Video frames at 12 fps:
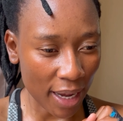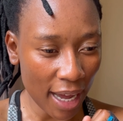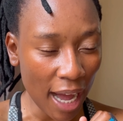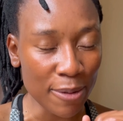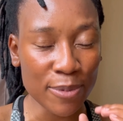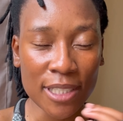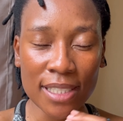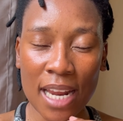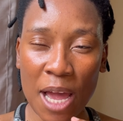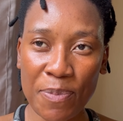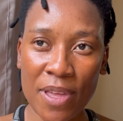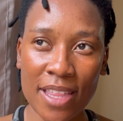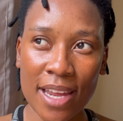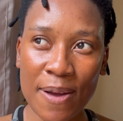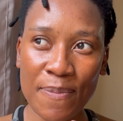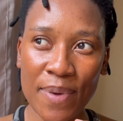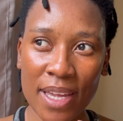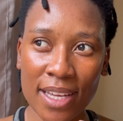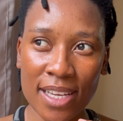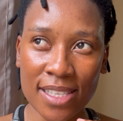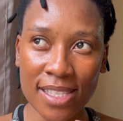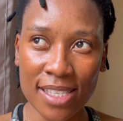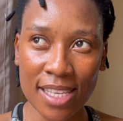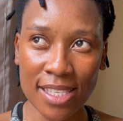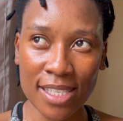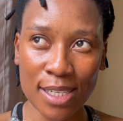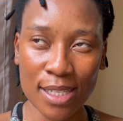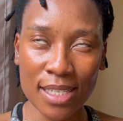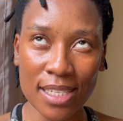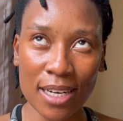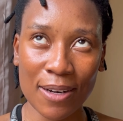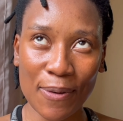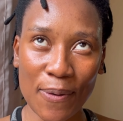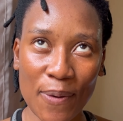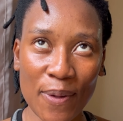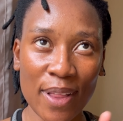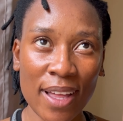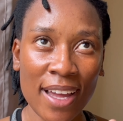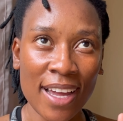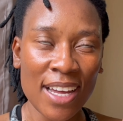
I'm just happy that I'm being consistent and all.